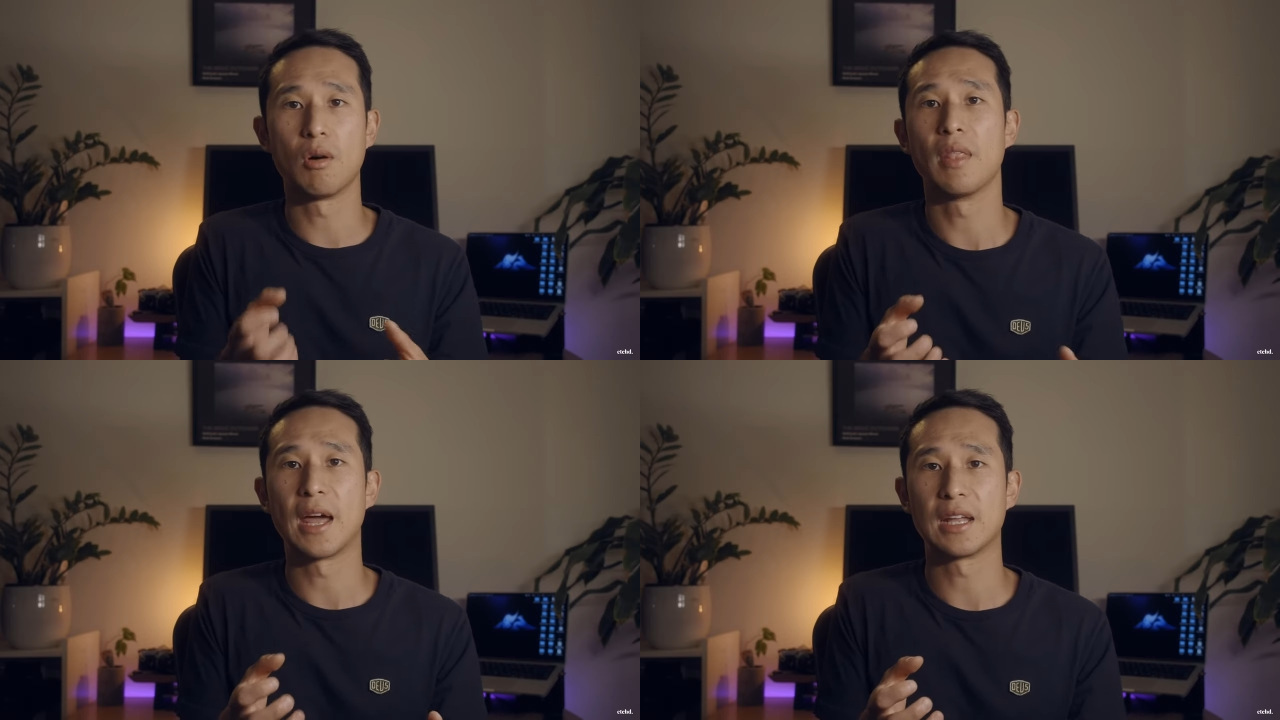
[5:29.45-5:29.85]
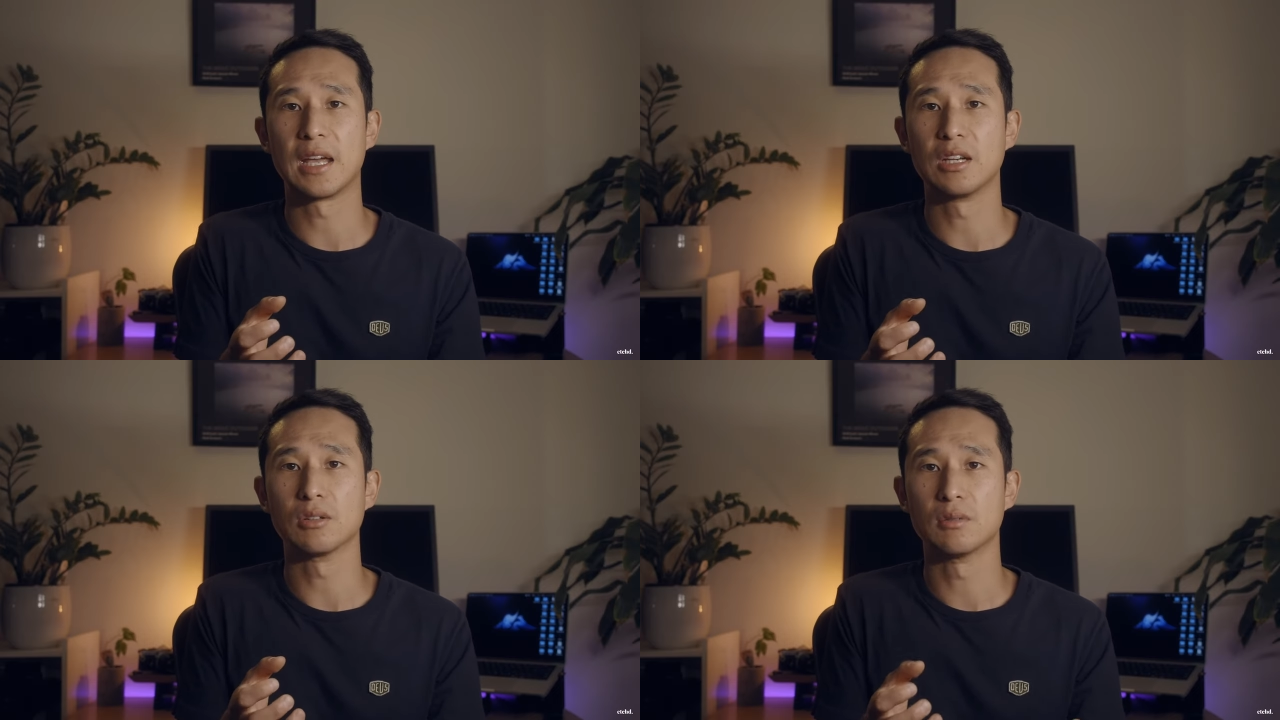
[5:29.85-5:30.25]
on that
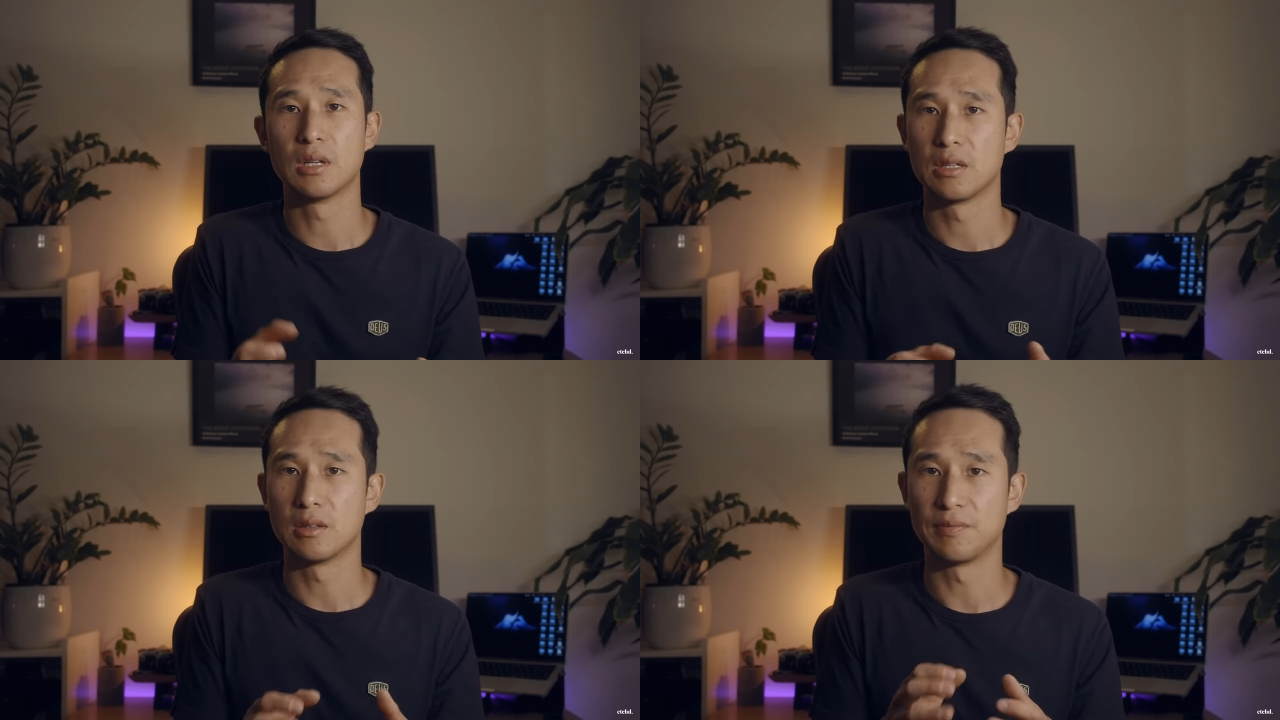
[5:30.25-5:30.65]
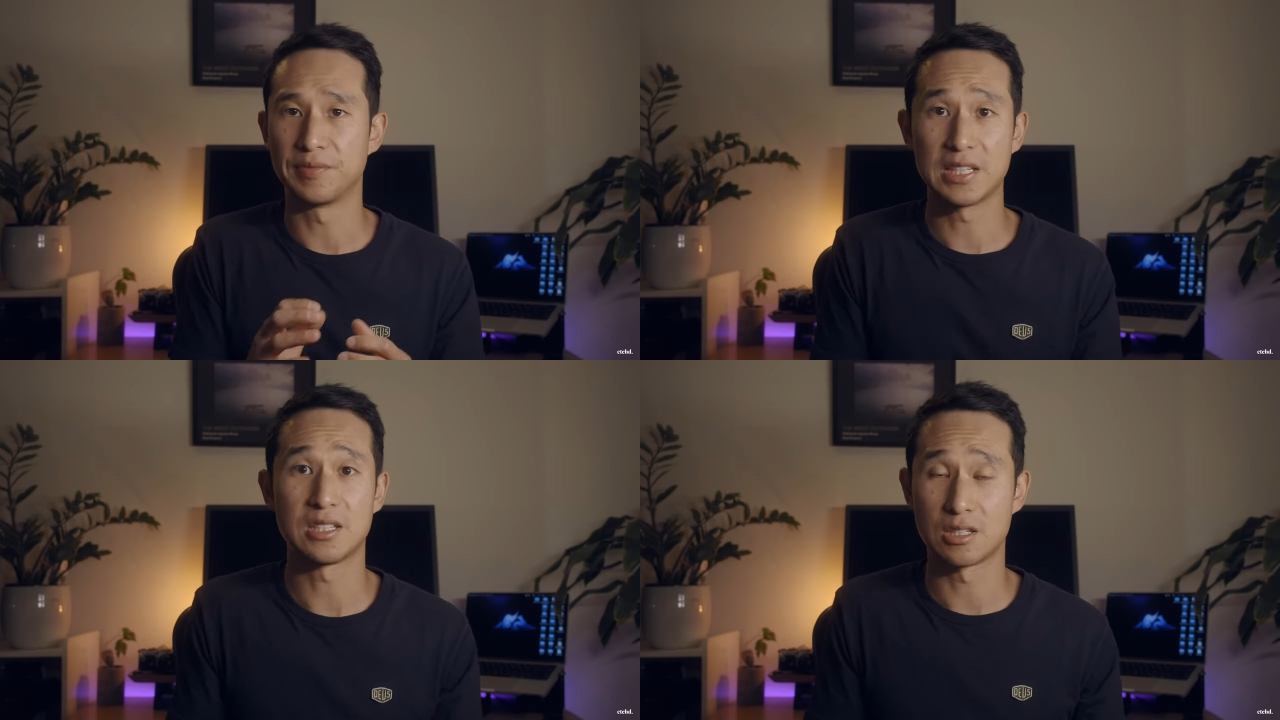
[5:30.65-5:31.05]
handle.
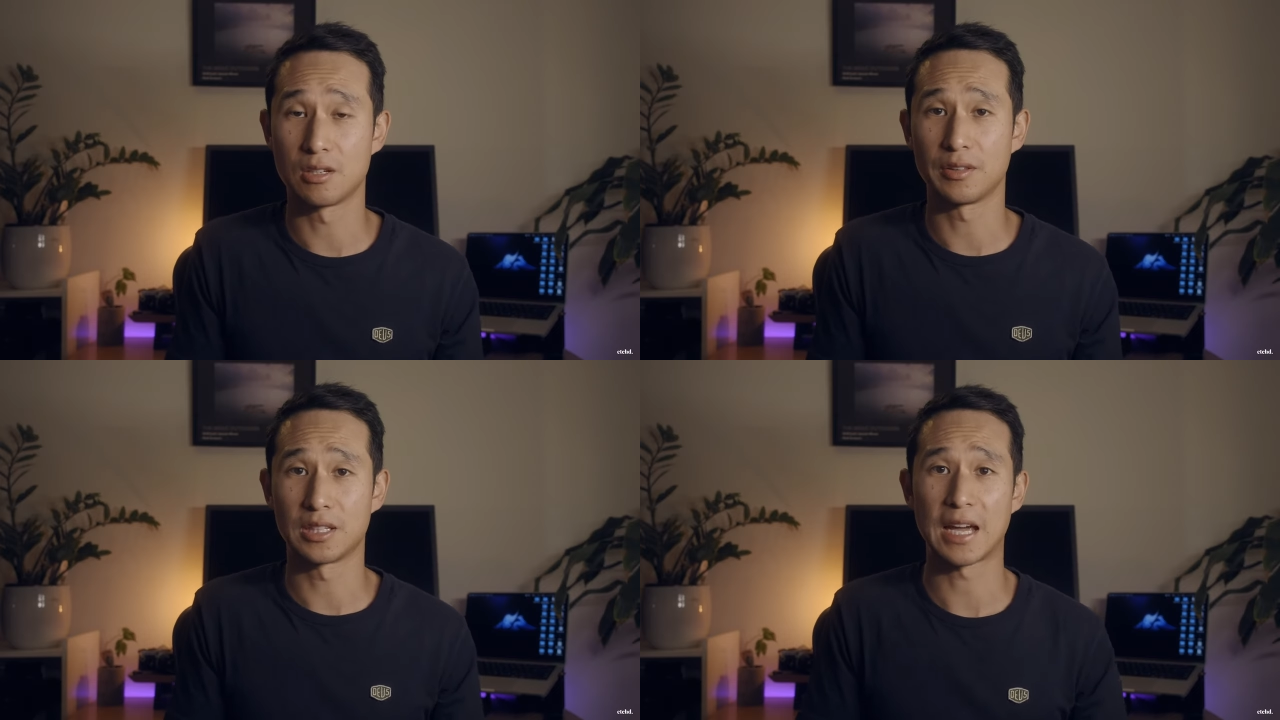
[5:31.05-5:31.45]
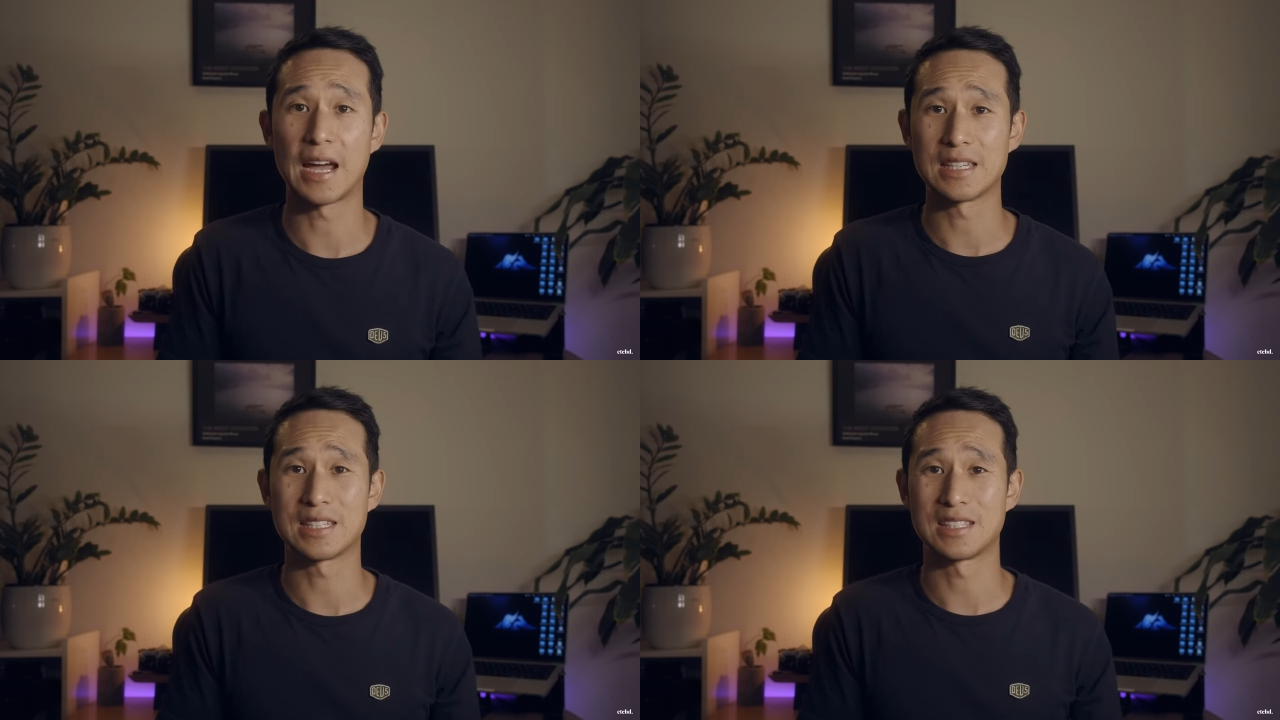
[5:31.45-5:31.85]
This is not the
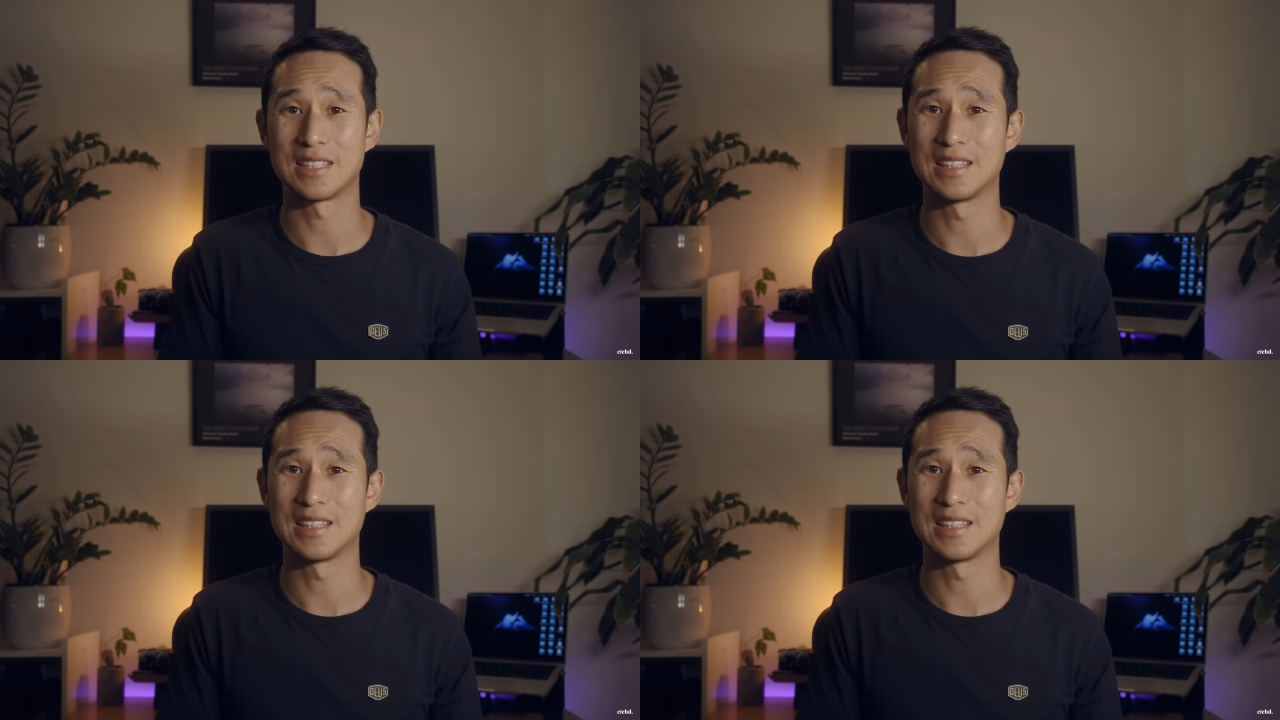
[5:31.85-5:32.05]
case.